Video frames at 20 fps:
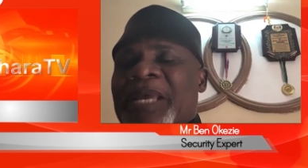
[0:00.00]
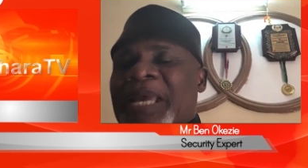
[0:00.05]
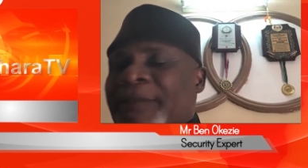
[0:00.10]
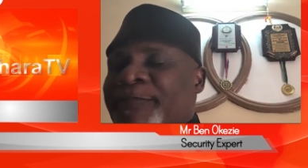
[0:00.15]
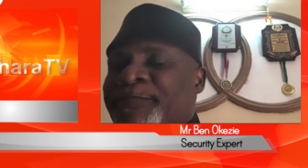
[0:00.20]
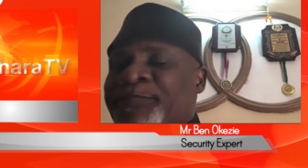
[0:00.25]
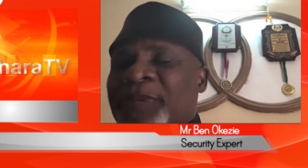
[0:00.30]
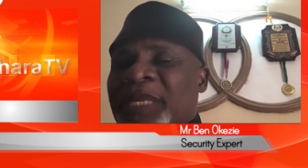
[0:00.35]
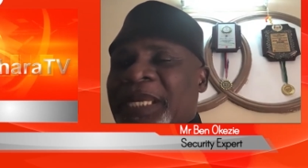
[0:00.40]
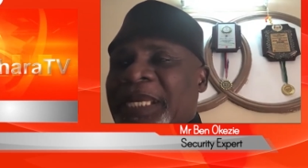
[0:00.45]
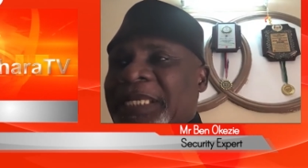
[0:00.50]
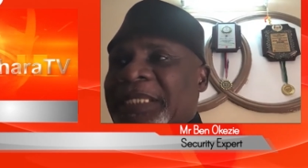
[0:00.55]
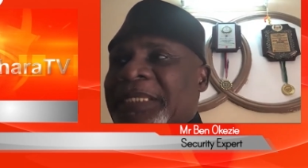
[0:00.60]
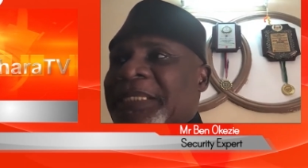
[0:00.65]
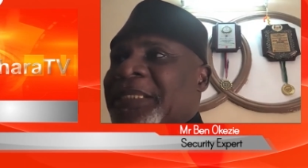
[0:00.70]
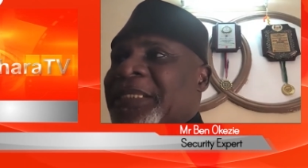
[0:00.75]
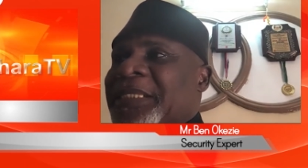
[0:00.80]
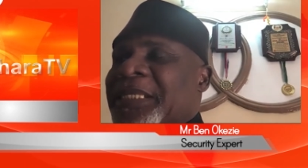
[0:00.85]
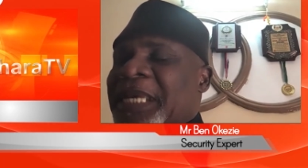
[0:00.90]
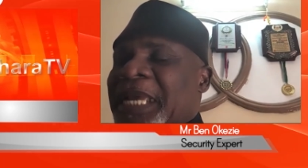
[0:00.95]
uh,
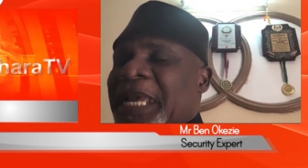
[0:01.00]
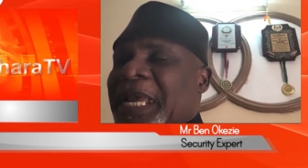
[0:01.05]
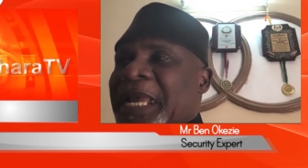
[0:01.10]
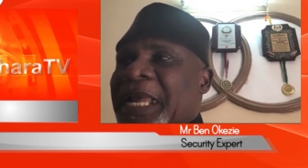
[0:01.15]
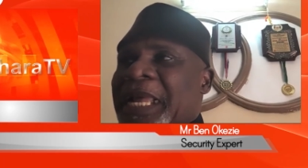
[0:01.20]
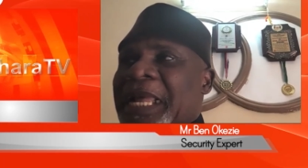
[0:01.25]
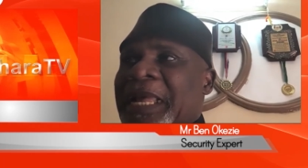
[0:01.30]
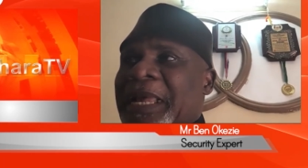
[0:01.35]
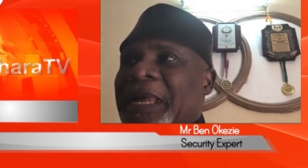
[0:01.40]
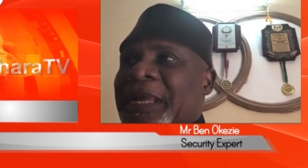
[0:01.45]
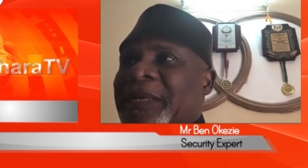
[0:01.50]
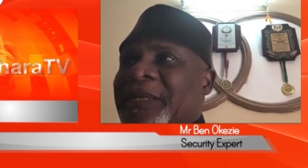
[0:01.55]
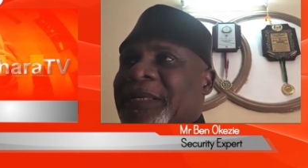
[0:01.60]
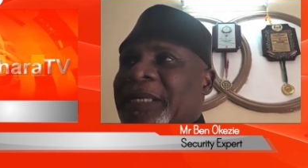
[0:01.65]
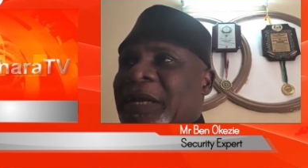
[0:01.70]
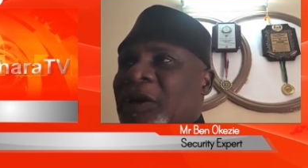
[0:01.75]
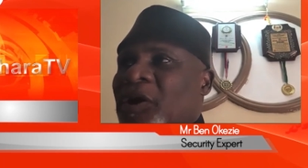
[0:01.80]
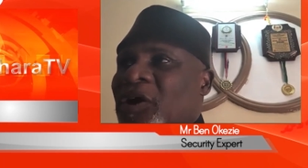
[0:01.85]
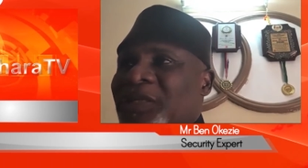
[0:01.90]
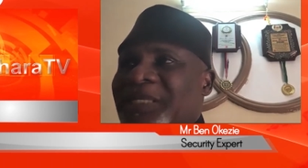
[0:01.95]
airplane,
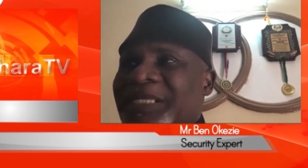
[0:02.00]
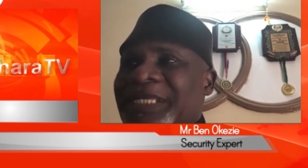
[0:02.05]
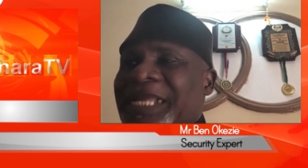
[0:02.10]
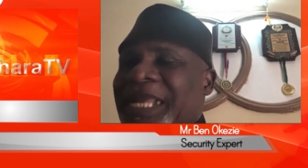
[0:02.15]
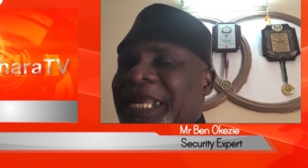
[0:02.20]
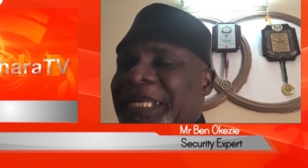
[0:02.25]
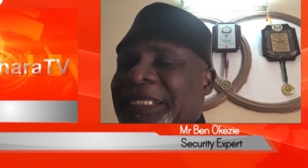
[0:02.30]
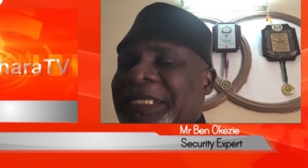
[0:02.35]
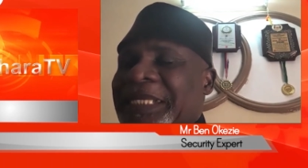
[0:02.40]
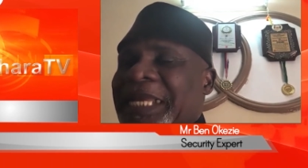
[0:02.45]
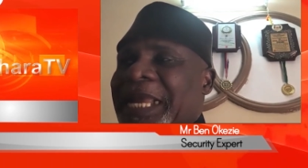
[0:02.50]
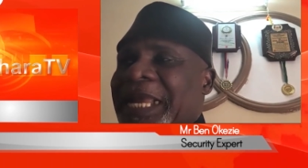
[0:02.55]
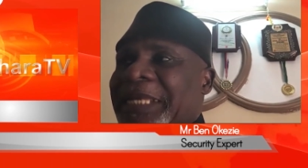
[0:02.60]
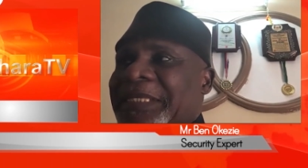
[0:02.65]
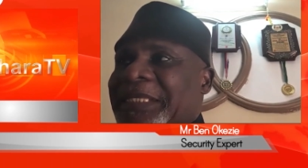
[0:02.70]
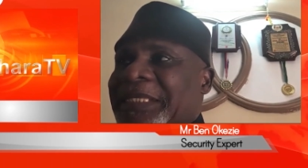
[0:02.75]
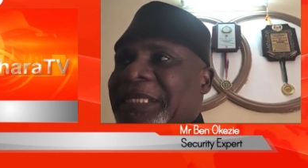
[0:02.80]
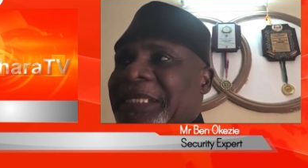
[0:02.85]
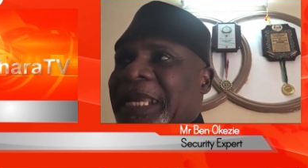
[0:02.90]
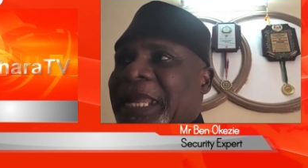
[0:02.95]
uh,
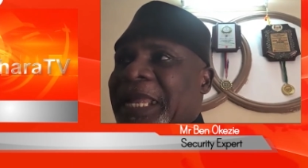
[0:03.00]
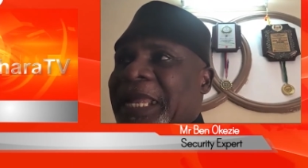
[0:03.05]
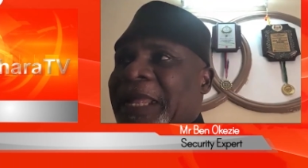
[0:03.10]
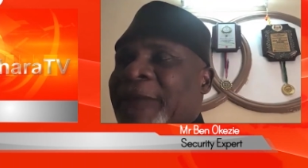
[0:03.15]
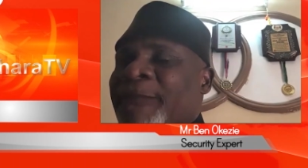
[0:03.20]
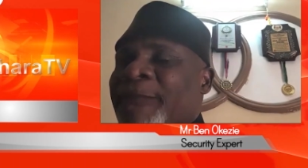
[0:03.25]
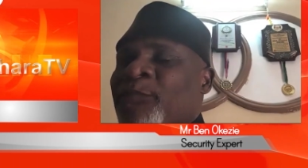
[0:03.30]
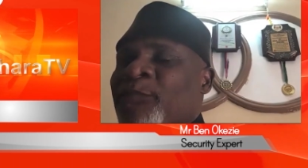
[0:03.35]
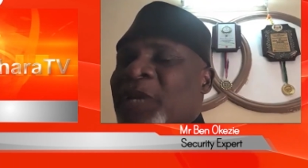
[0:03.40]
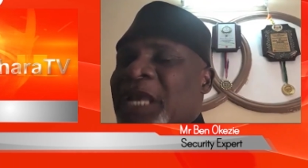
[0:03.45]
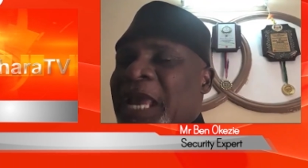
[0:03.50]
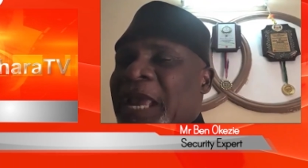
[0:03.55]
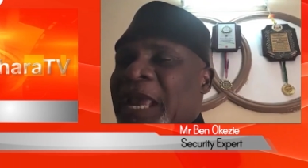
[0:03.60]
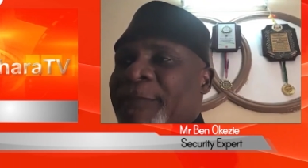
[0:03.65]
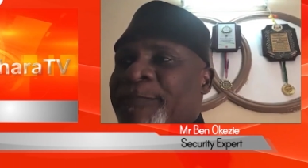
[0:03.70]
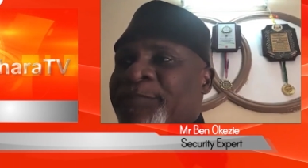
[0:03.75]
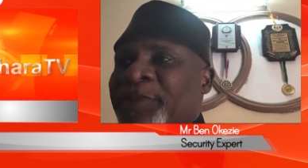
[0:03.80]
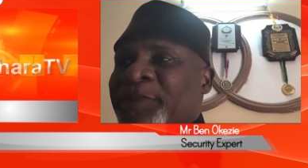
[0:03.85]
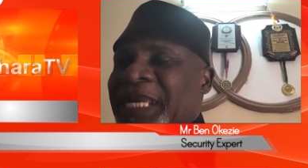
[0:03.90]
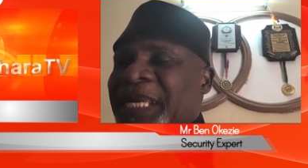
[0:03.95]
reconnaissance uh,
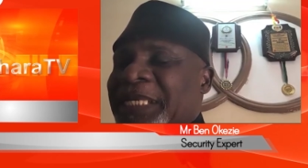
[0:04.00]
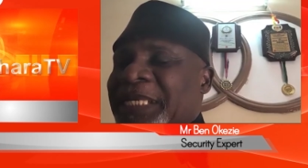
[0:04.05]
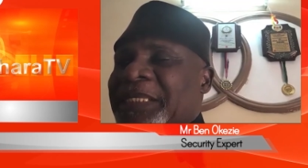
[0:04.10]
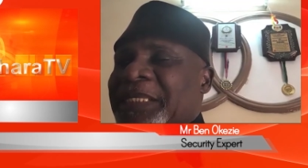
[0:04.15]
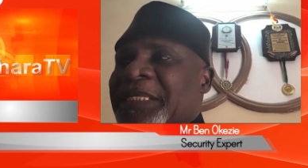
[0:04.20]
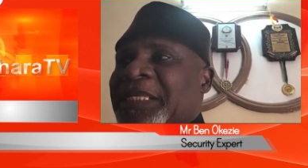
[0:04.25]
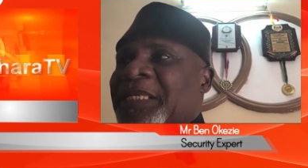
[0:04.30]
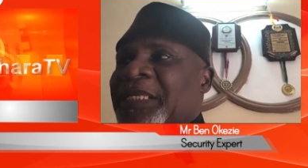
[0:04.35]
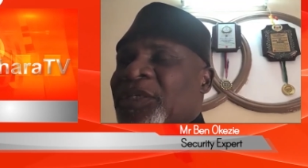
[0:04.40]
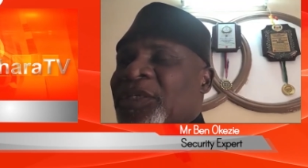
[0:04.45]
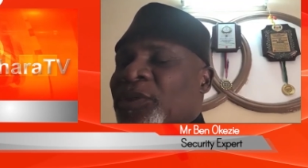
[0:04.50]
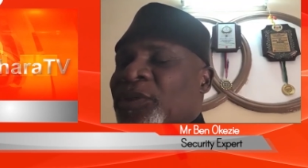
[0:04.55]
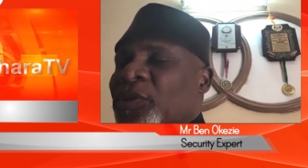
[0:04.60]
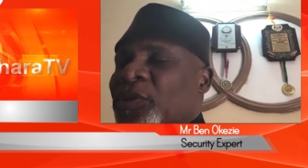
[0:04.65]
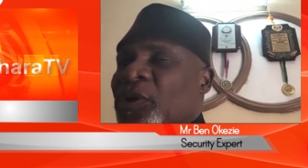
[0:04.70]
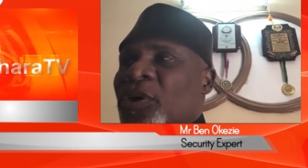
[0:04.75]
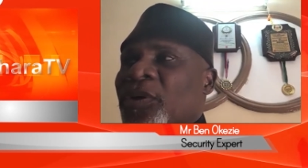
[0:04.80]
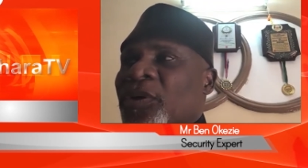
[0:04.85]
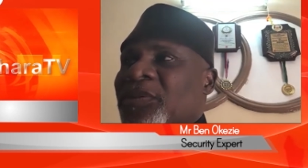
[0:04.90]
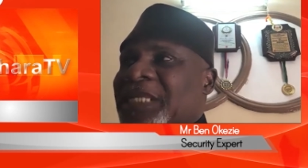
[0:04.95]
airplane, you
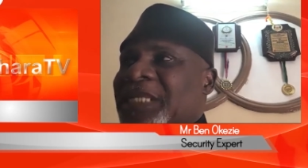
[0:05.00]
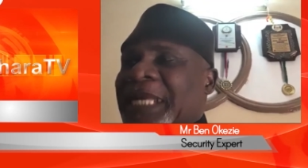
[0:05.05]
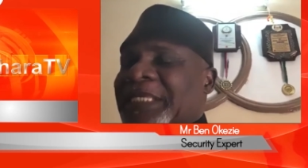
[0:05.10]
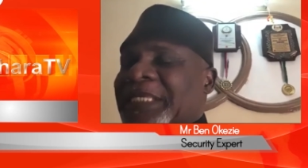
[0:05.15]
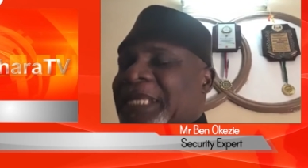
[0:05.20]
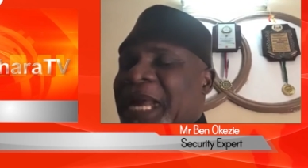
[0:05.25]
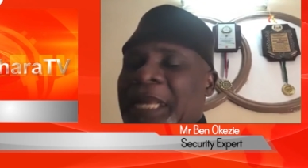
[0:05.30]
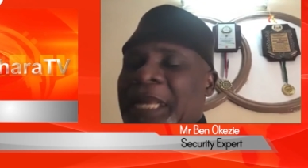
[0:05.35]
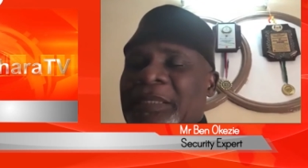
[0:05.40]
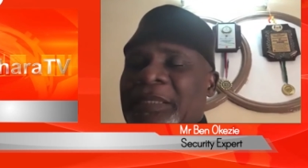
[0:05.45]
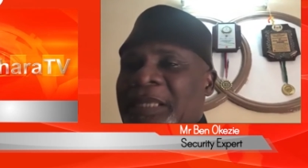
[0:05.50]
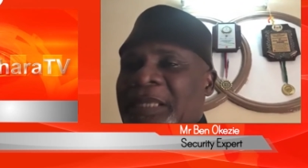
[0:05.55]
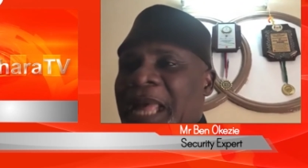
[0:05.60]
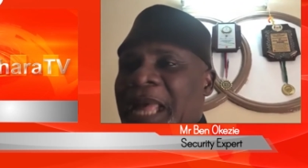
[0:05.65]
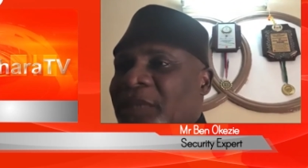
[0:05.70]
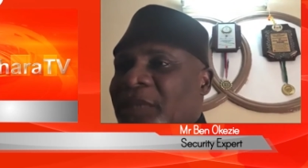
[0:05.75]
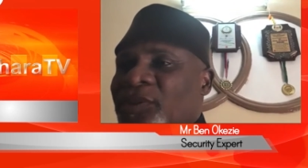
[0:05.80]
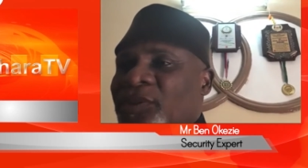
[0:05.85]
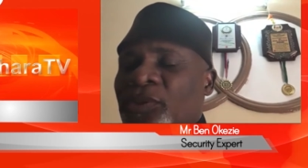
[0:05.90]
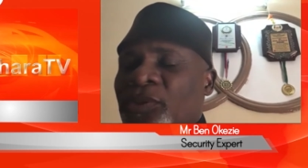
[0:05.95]
know, that can
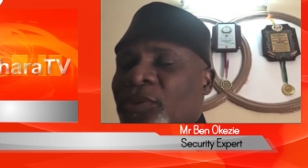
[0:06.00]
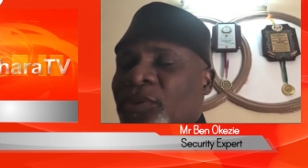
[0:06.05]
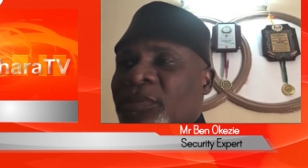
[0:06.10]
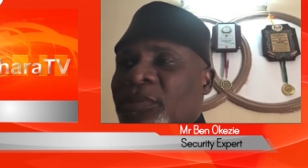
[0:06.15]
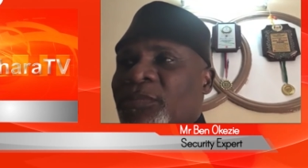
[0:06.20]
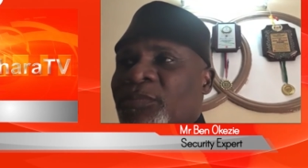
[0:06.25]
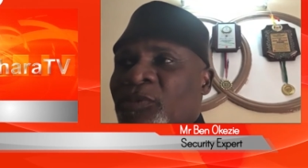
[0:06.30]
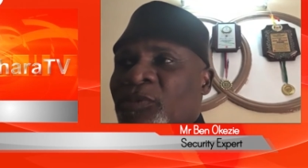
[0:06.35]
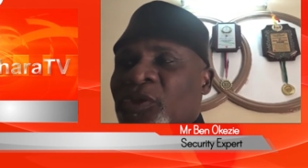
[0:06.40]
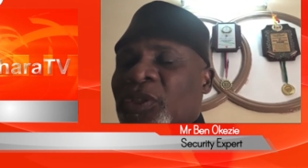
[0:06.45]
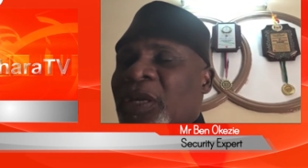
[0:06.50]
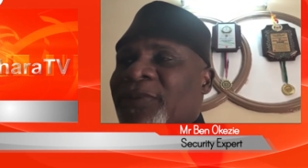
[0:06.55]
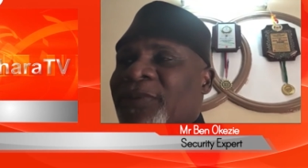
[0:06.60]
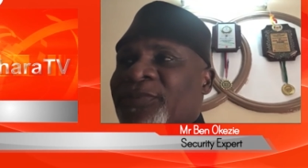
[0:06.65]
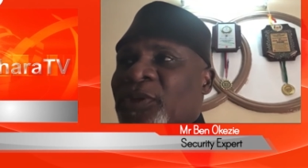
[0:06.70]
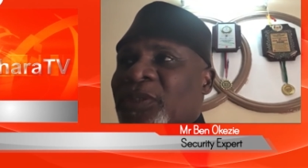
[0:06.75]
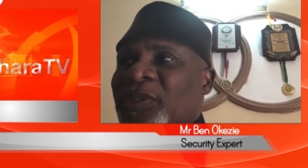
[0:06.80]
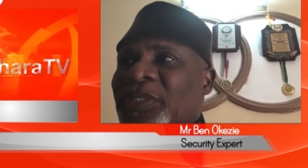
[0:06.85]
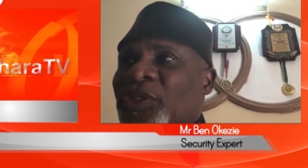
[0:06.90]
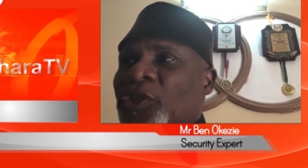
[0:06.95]
handle most of
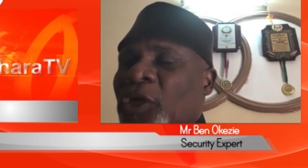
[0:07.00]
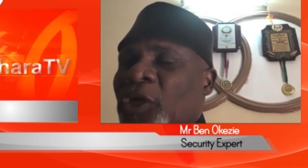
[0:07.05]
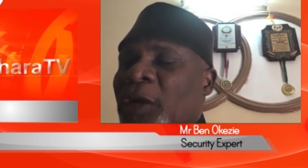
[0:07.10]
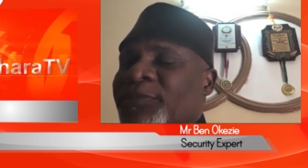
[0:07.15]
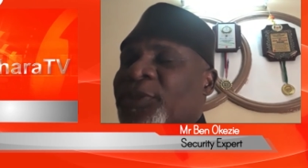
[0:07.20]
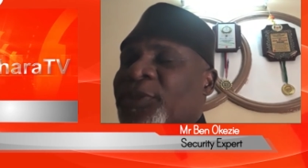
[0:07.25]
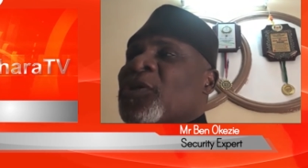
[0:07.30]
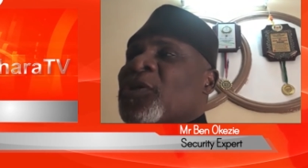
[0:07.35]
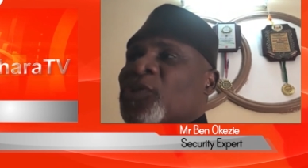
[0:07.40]
those jobs.